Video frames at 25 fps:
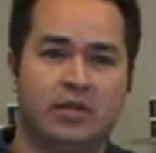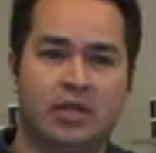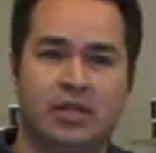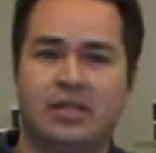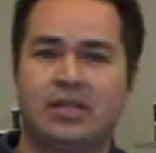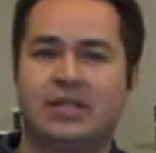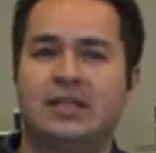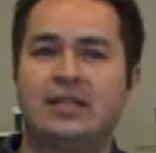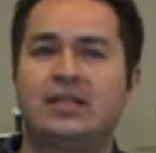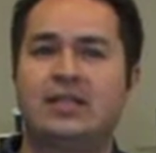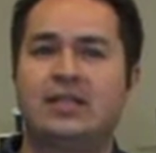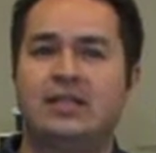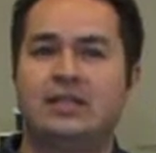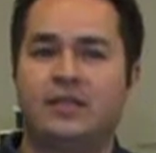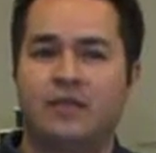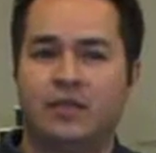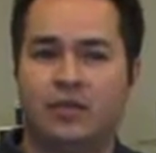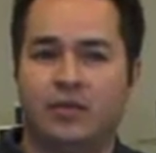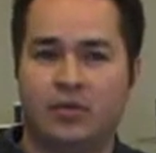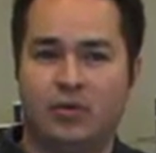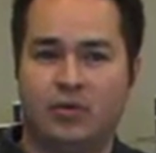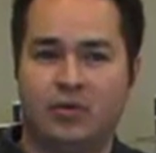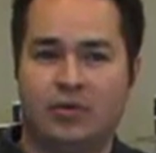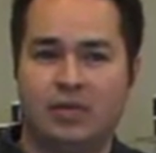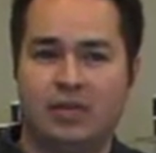It's
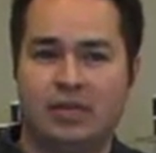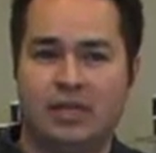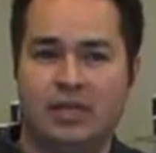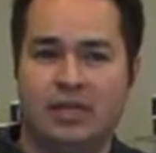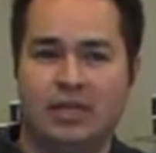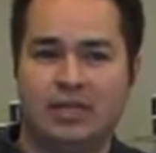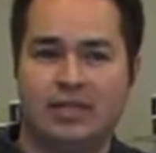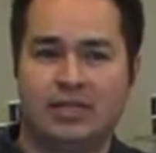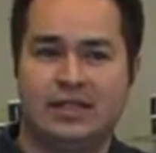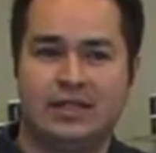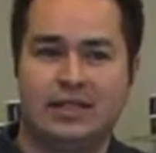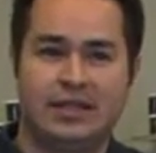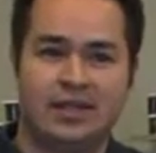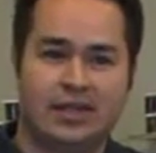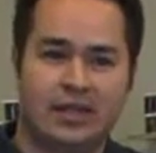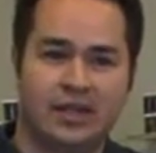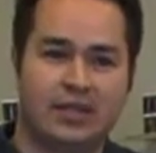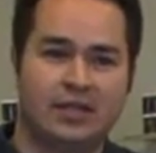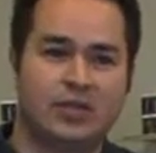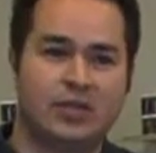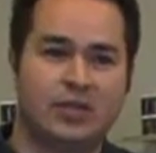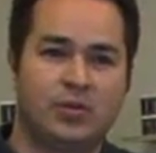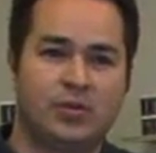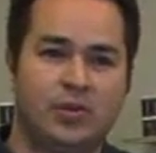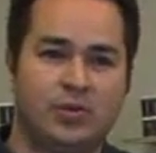difficult to
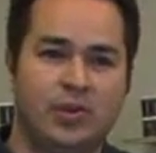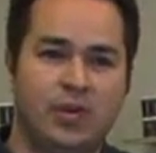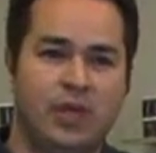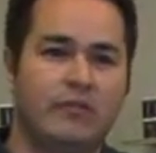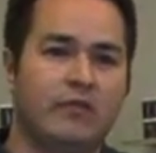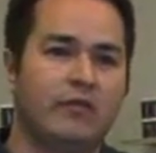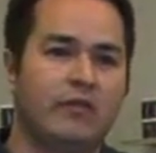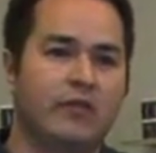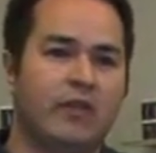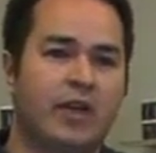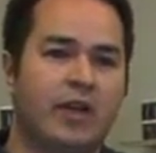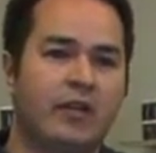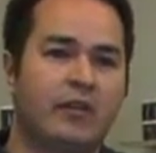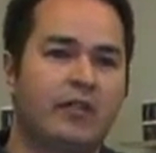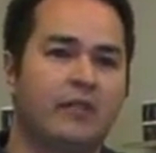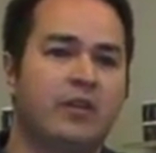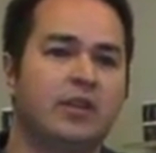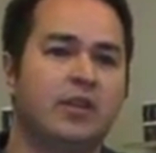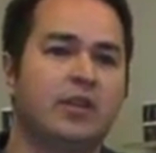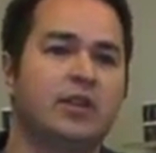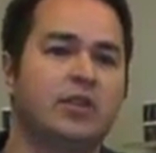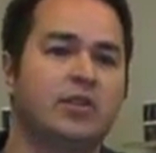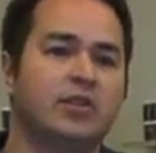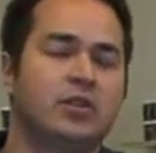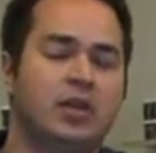get to a level 5
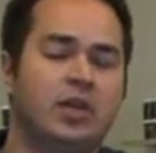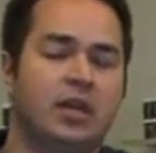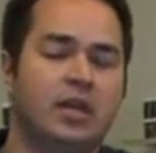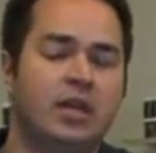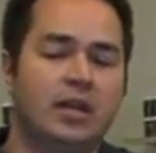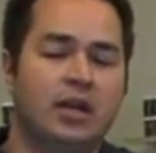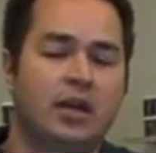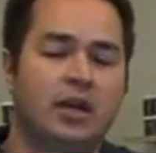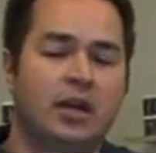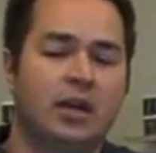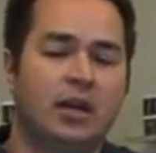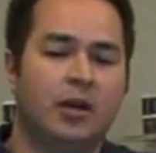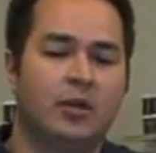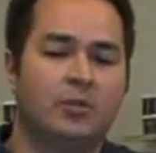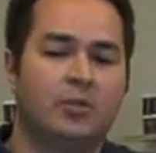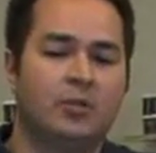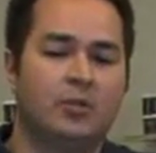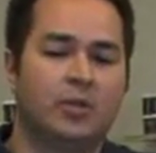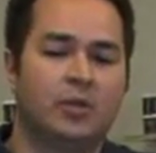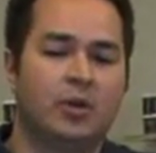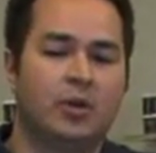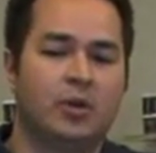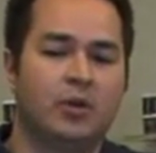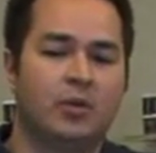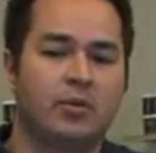finish.
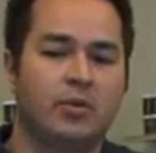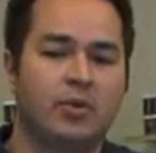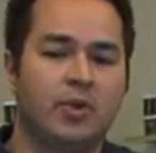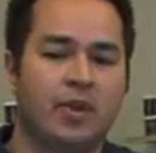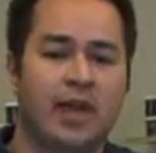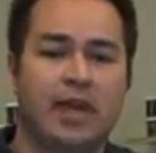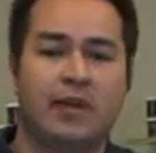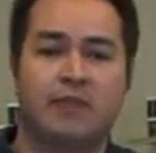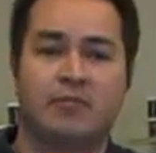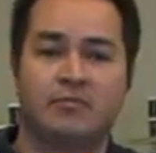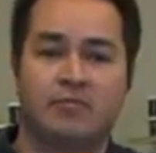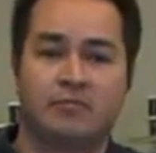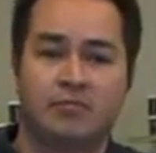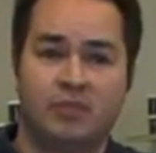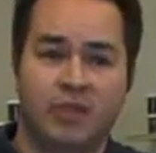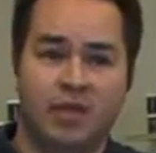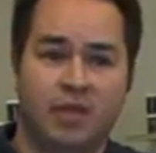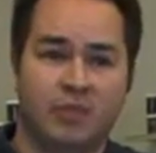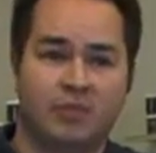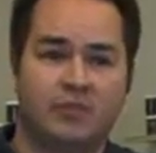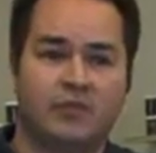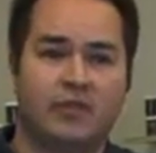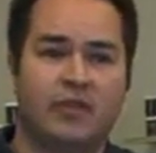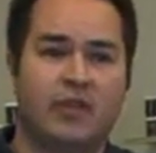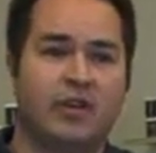So that
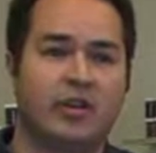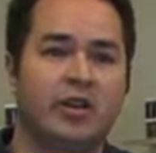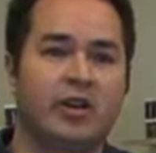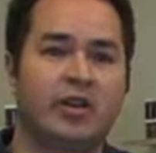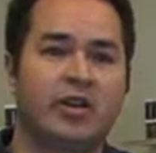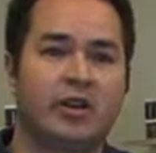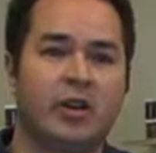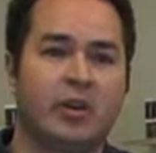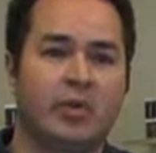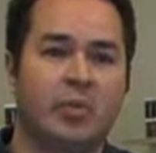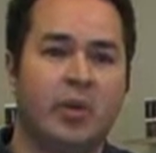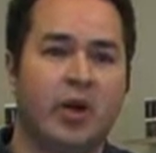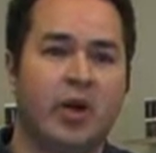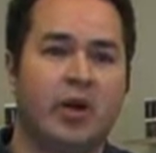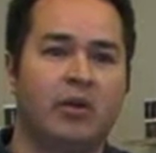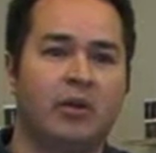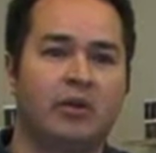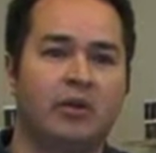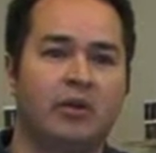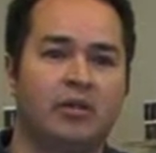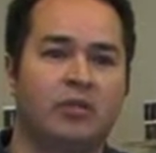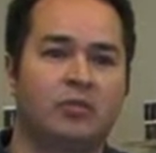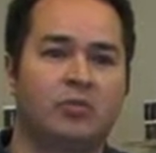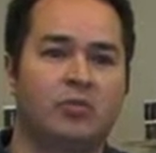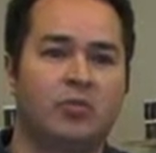becomes very
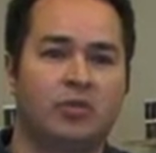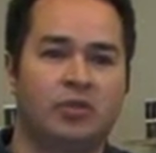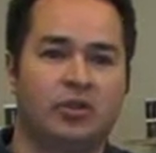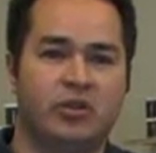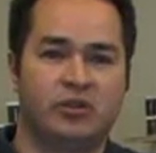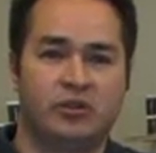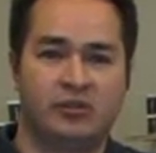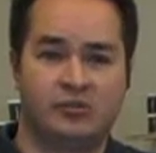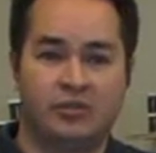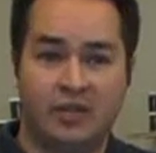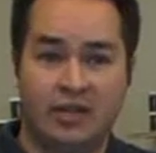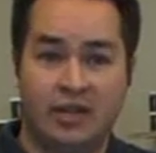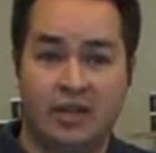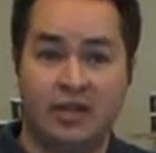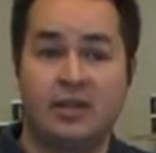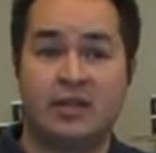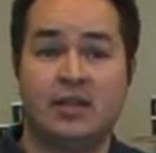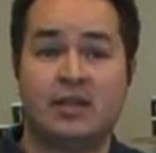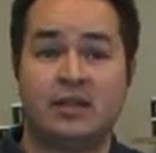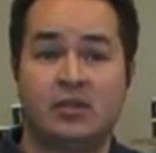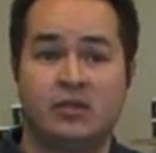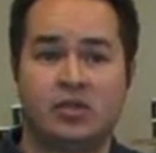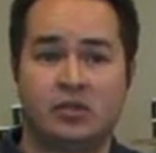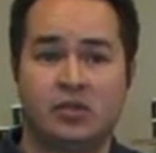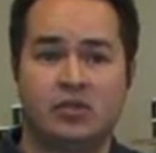apparent when you're in
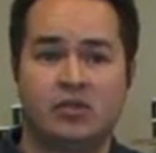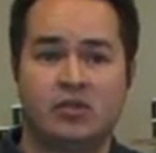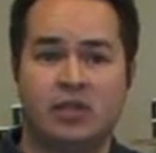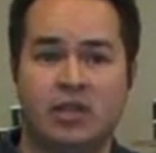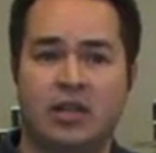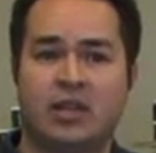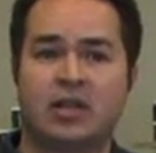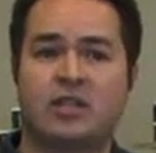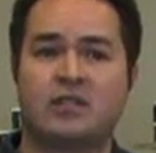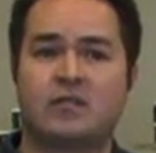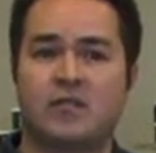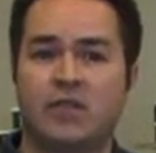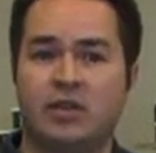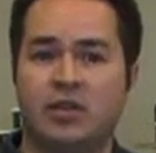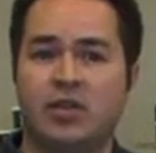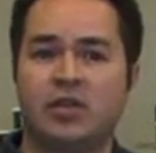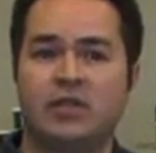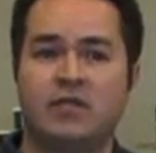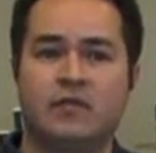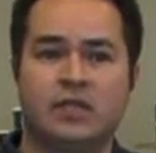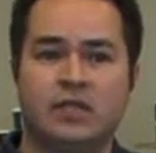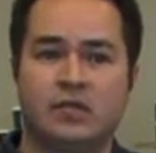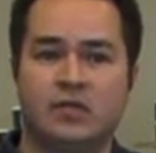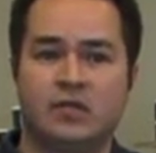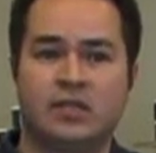the industry, that it's very
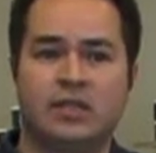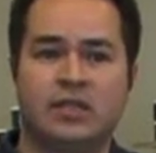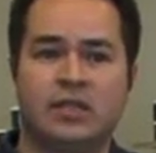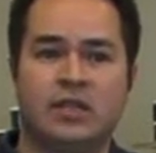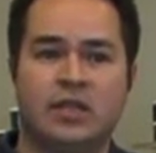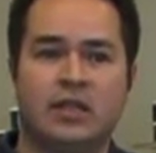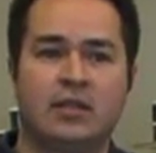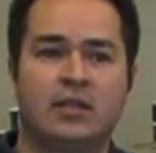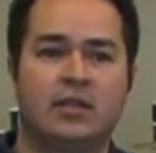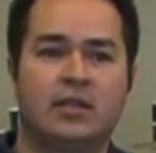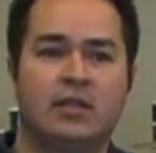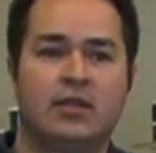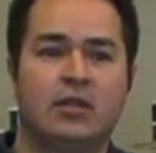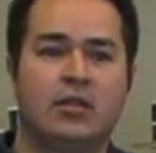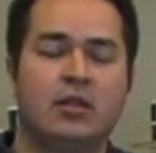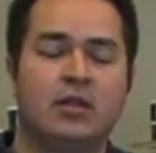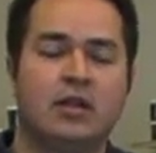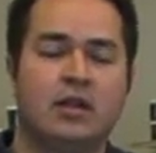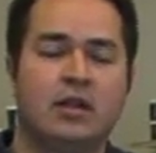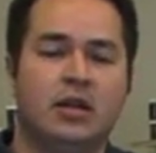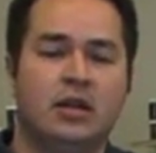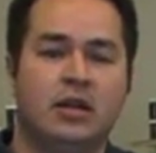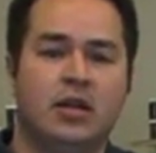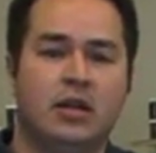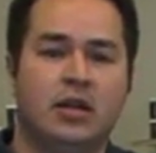difficult to get there.
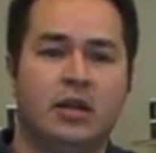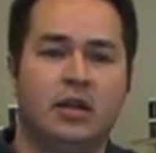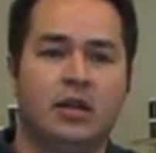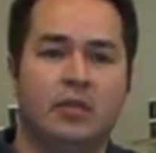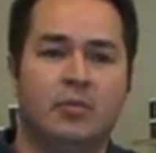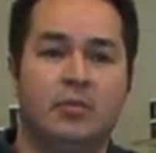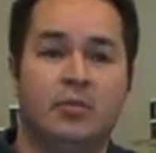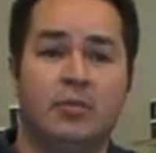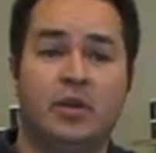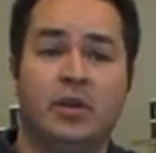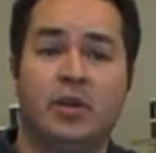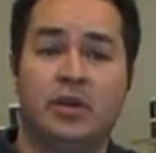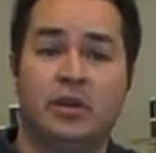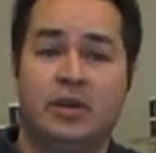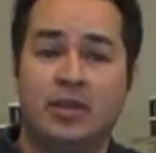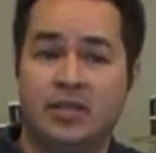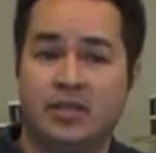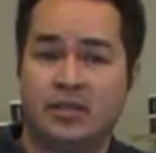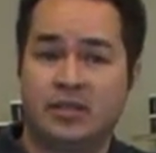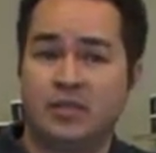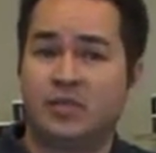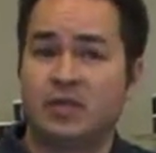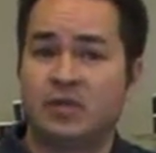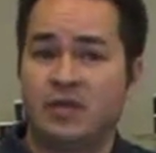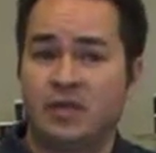But
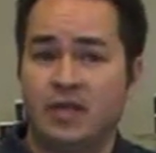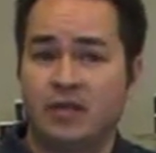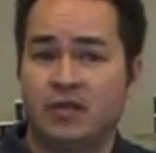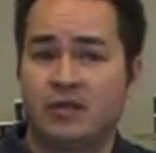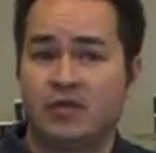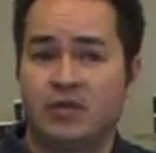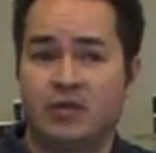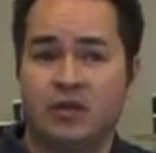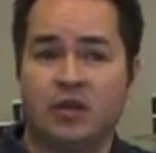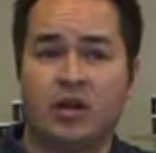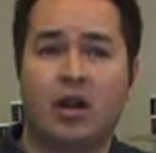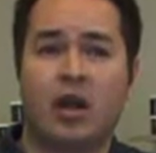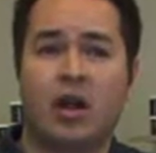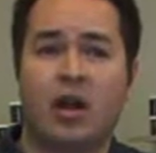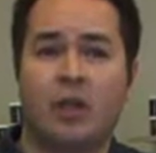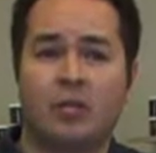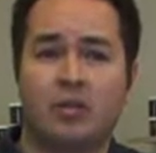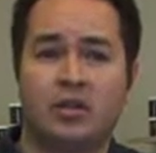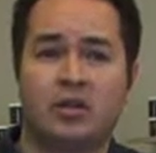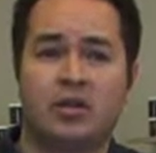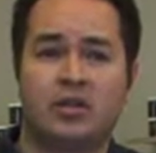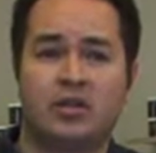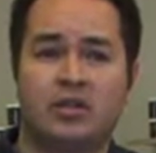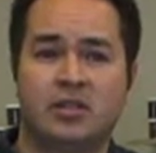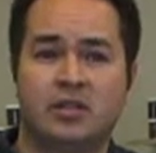it's something that's very
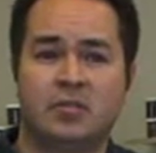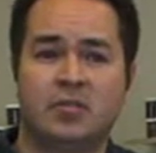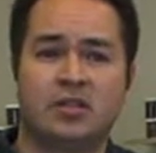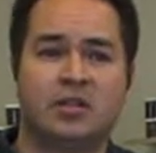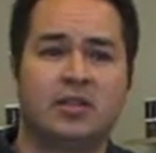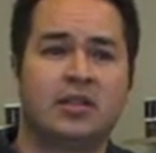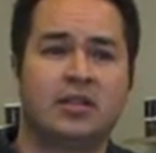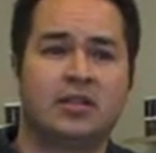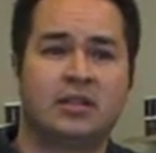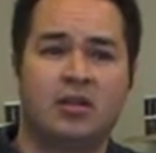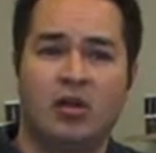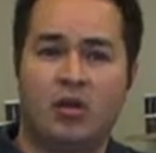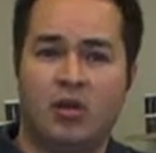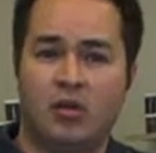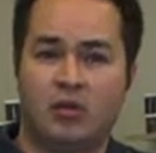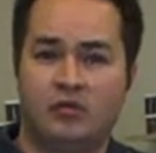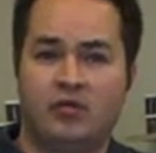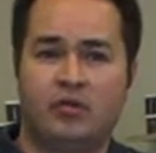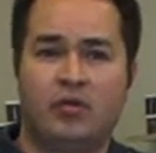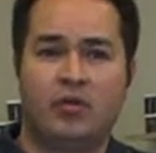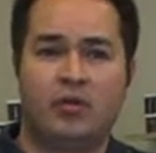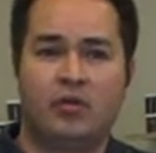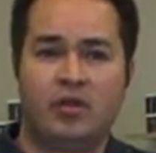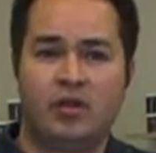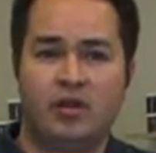common. It's something that's called
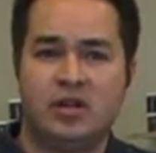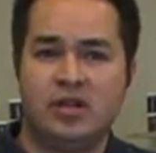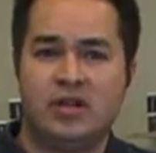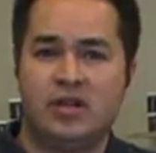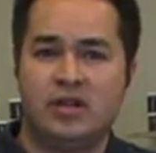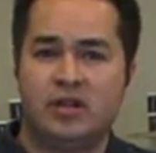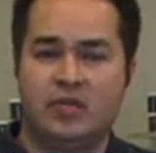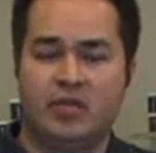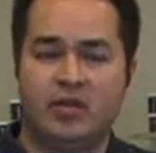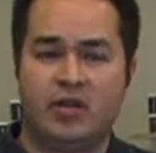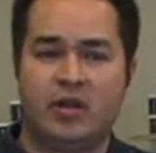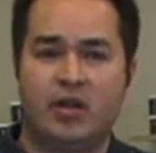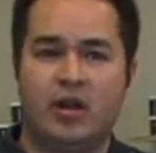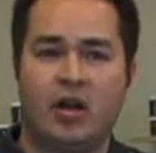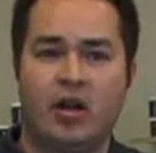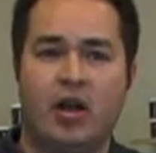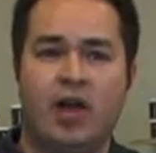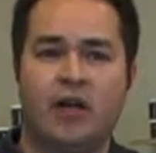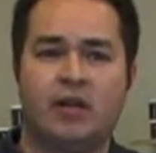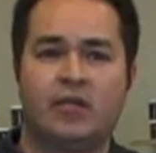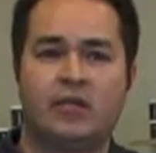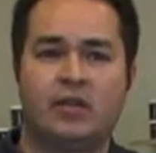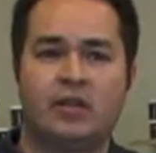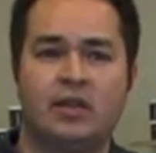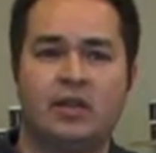for very
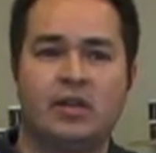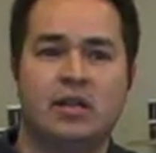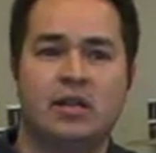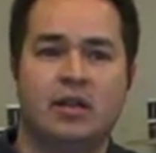often.